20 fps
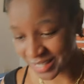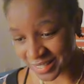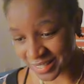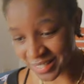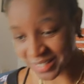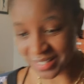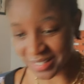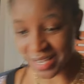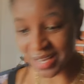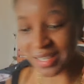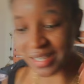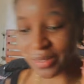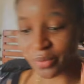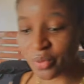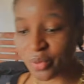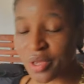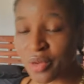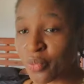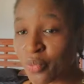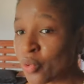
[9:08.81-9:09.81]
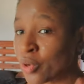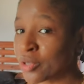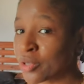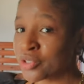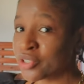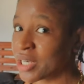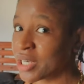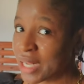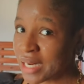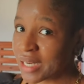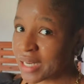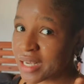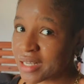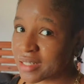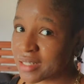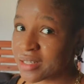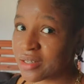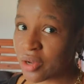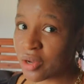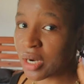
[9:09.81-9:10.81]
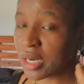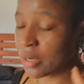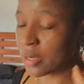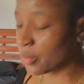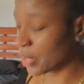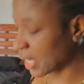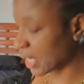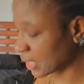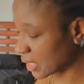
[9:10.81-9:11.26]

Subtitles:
it is a $180 wig.